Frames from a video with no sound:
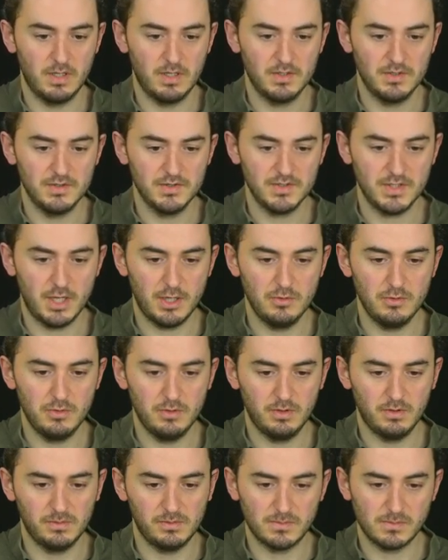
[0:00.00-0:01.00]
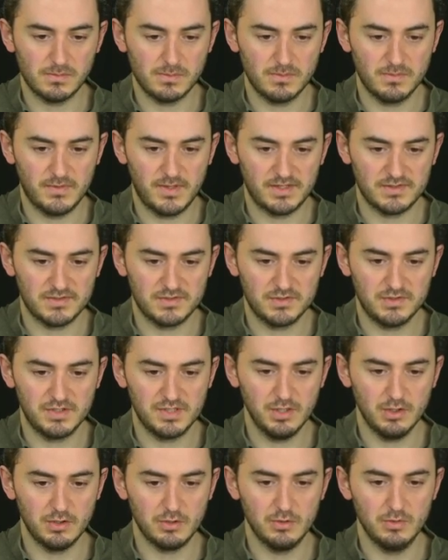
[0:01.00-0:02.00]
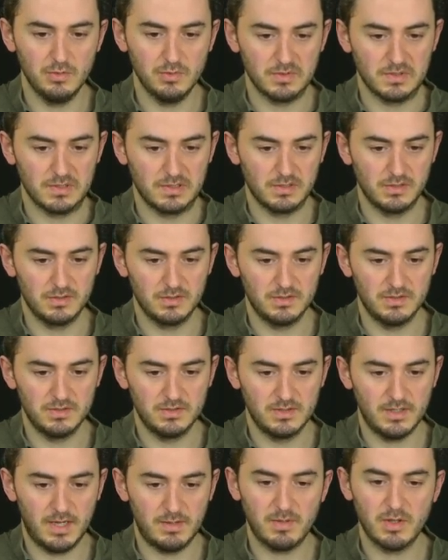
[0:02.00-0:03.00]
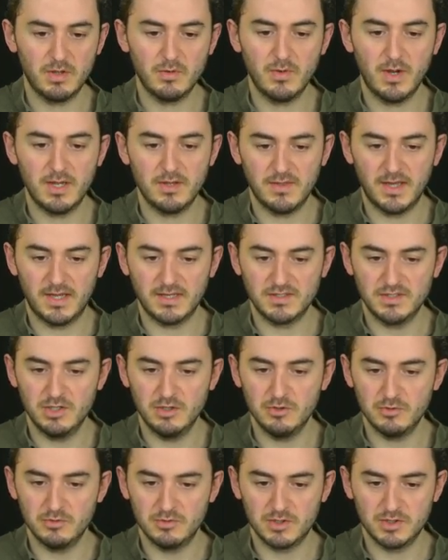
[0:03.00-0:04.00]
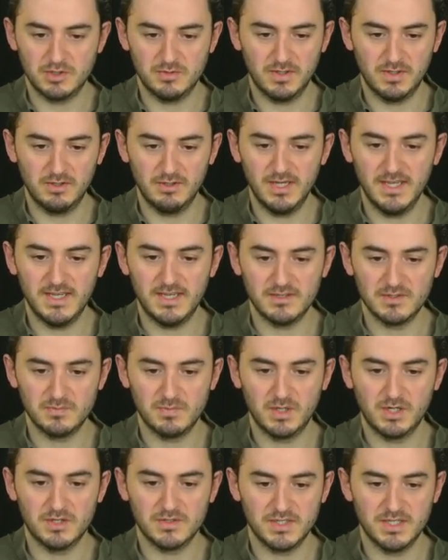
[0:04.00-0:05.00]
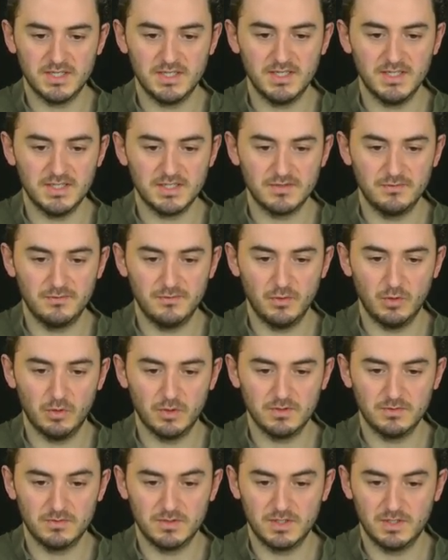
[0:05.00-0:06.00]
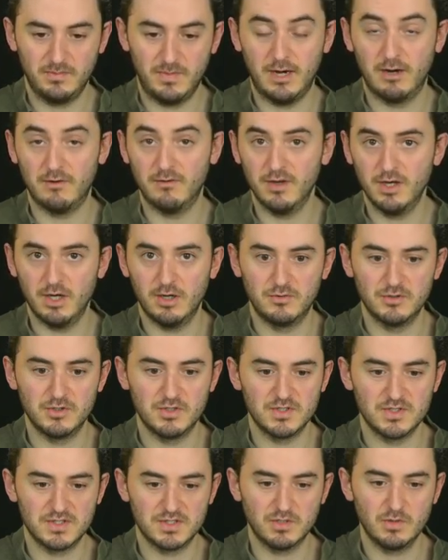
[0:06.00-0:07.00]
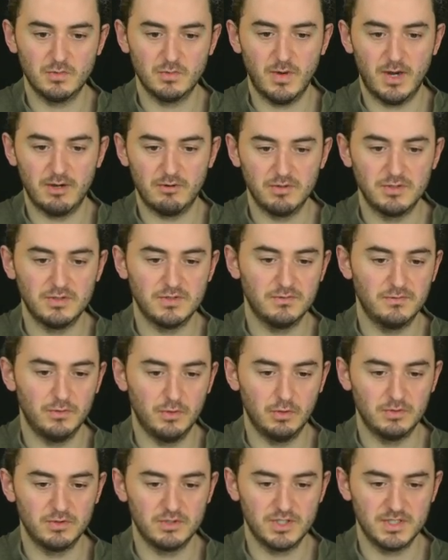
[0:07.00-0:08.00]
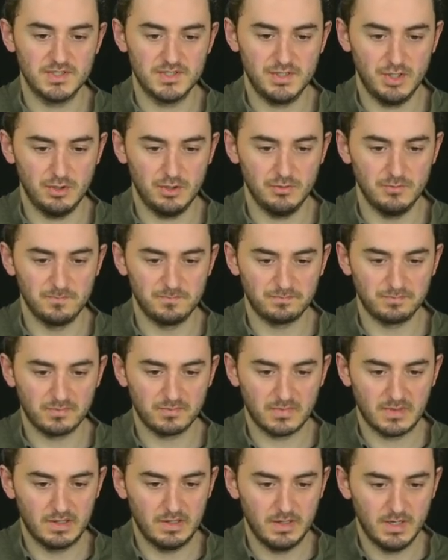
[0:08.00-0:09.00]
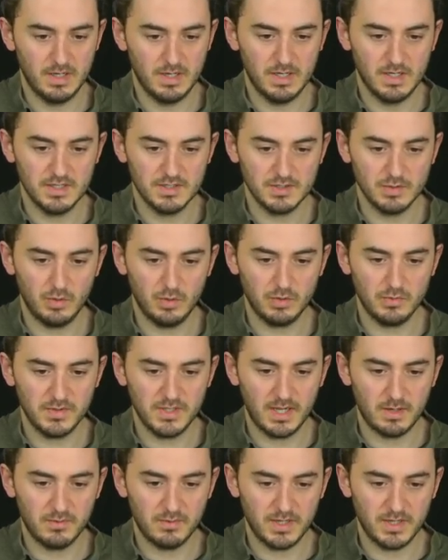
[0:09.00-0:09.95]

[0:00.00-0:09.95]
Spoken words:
So that's 2, and by the way, that 2, just to be clear, is because it is 4 to the power of a half, which is the square root of 4, which is 2. So what do we get?